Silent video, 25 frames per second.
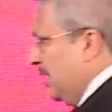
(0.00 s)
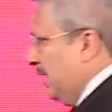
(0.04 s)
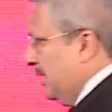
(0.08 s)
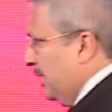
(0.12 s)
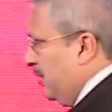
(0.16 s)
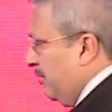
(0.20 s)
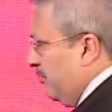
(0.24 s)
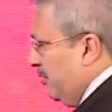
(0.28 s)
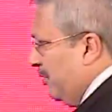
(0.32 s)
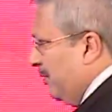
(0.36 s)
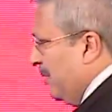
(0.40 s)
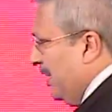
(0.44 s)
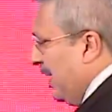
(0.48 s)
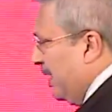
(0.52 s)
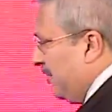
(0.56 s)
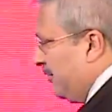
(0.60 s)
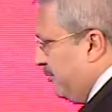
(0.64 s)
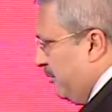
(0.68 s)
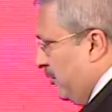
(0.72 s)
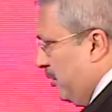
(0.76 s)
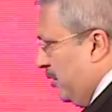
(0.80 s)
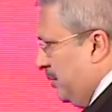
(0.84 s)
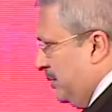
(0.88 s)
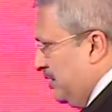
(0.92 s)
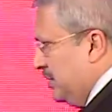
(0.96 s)
kind of
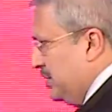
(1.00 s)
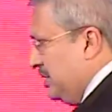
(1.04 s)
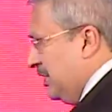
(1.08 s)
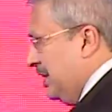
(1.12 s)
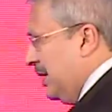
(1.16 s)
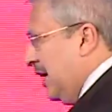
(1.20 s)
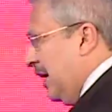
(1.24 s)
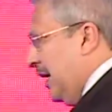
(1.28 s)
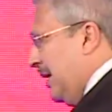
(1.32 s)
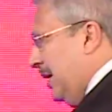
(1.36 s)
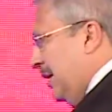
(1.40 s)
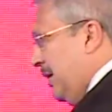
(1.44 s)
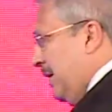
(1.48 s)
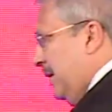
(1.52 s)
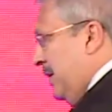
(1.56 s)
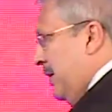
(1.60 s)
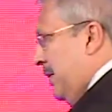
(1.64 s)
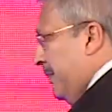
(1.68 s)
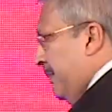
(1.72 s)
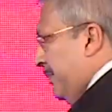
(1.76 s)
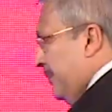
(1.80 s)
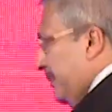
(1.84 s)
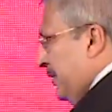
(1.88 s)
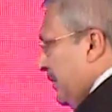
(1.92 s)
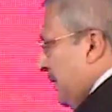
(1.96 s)
platform in Chennai,
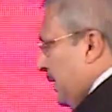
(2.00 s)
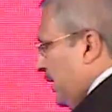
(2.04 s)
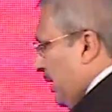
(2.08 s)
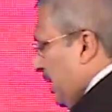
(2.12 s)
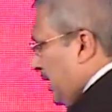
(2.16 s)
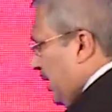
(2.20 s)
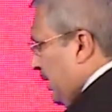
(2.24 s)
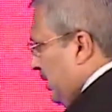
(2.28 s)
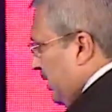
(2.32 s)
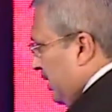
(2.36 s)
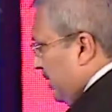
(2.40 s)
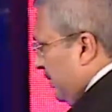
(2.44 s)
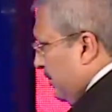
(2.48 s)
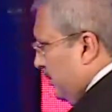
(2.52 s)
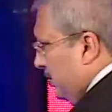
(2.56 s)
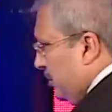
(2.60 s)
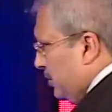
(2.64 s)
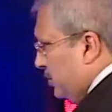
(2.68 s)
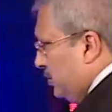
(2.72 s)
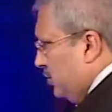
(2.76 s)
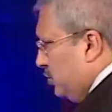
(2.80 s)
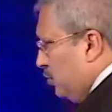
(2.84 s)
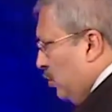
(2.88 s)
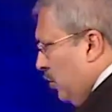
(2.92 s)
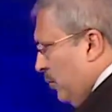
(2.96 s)
and there
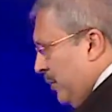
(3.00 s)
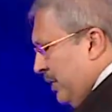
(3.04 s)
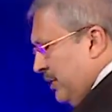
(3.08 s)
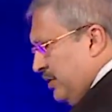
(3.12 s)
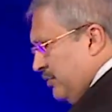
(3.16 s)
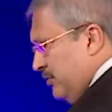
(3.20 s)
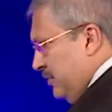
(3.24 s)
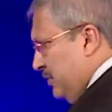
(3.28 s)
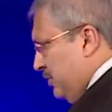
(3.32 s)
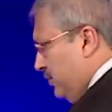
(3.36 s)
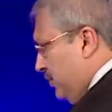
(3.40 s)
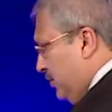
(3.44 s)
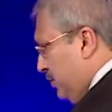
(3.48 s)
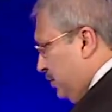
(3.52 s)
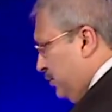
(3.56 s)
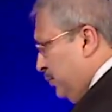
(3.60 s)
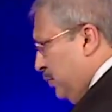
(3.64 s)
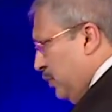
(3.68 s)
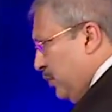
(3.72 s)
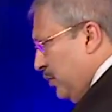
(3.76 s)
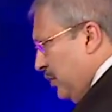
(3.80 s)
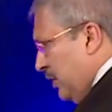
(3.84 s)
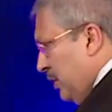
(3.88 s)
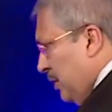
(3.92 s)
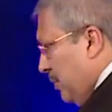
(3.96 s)
was so much which was
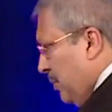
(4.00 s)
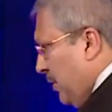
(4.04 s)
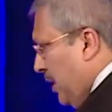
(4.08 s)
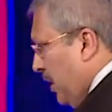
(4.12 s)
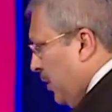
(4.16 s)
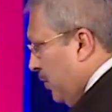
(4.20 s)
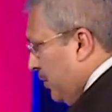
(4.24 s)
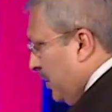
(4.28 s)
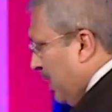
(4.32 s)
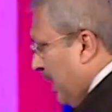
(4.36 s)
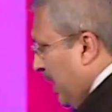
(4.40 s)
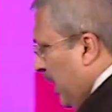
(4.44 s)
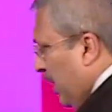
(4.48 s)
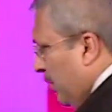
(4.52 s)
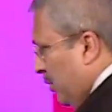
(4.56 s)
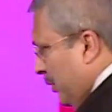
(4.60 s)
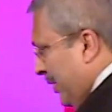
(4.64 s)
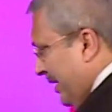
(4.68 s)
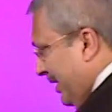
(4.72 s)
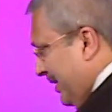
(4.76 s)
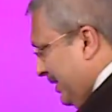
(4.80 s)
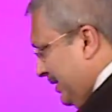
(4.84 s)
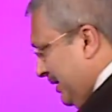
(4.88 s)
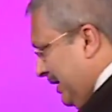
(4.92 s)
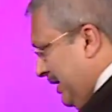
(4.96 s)
spoken about how
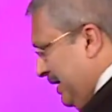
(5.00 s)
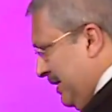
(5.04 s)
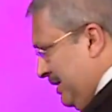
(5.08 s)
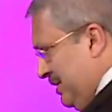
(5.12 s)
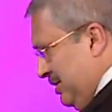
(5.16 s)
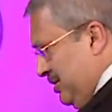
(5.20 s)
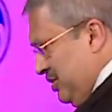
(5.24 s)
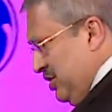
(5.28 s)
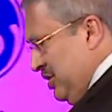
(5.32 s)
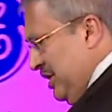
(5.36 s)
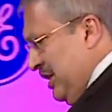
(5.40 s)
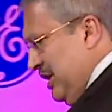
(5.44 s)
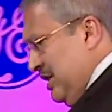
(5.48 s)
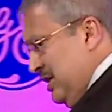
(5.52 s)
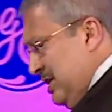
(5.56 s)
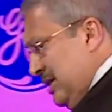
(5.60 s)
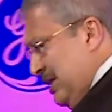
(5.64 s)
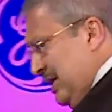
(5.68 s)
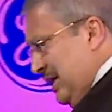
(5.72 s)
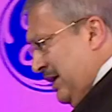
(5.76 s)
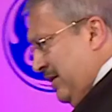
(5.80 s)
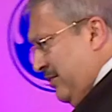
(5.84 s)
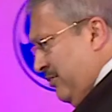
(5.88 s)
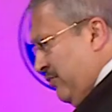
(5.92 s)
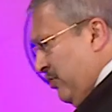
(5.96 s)
healthcare is
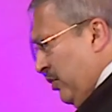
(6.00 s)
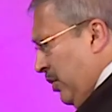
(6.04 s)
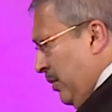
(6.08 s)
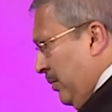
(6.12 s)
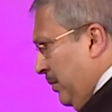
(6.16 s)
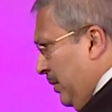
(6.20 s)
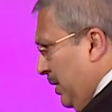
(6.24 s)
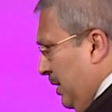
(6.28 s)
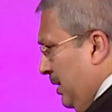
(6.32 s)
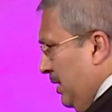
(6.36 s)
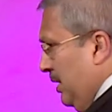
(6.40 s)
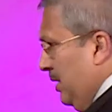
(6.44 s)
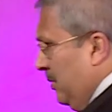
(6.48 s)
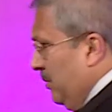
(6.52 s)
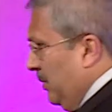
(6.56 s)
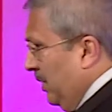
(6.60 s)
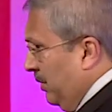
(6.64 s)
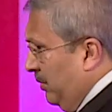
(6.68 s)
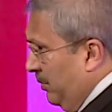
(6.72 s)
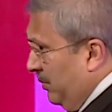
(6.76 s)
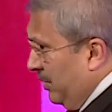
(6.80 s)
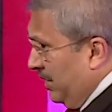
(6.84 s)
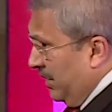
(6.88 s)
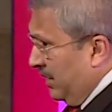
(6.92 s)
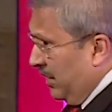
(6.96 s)
changing, and from
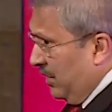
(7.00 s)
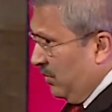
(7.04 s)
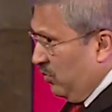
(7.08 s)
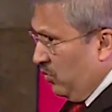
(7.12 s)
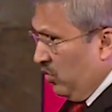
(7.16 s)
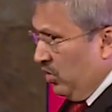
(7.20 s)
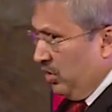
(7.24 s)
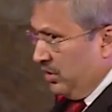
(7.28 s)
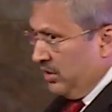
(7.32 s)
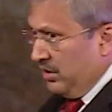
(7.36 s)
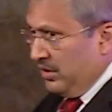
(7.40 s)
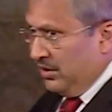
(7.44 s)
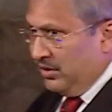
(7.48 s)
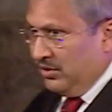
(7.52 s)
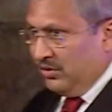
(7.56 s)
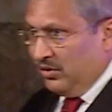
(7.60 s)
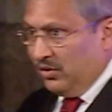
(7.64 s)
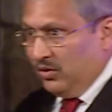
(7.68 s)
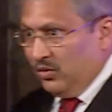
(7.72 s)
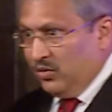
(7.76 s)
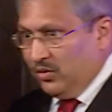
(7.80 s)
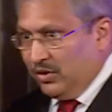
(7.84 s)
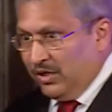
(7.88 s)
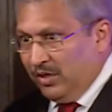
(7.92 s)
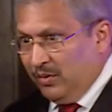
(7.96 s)
maybe brick and mortar, you
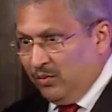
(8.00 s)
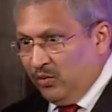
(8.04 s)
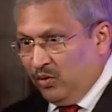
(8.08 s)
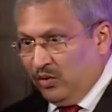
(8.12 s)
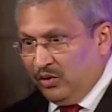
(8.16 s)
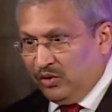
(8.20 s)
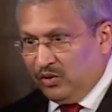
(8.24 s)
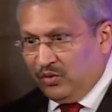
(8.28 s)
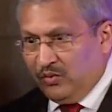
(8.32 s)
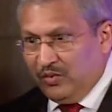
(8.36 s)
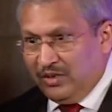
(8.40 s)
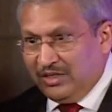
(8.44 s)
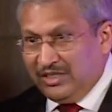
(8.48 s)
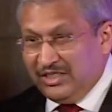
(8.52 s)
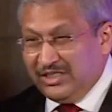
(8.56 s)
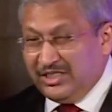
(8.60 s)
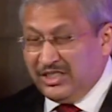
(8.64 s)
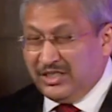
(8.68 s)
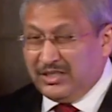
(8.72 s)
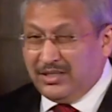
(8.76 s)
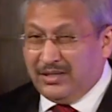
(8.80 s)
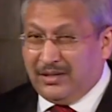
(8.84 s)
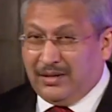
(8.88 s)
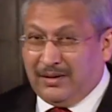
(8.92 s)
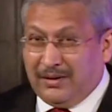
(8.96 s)
are looking more toward
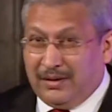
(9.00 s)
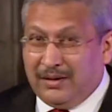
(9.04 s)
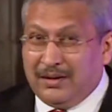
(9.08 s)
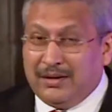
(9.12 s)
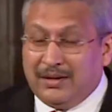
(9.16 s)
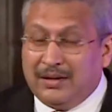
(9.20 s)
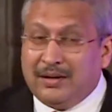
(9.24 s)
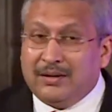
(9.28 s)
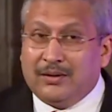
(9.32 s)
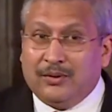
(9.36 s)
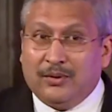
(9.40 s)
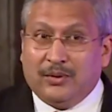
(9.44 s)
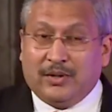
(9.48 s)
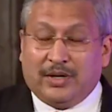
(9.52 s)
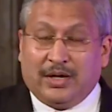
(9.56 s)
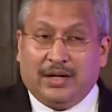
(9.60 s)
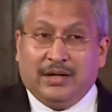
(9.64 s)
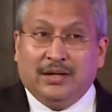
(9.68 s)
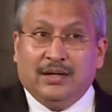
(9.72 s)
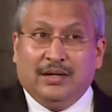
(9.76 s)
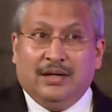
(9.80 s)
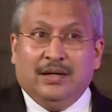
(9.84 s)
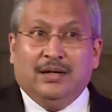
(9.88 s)
digital. Okay,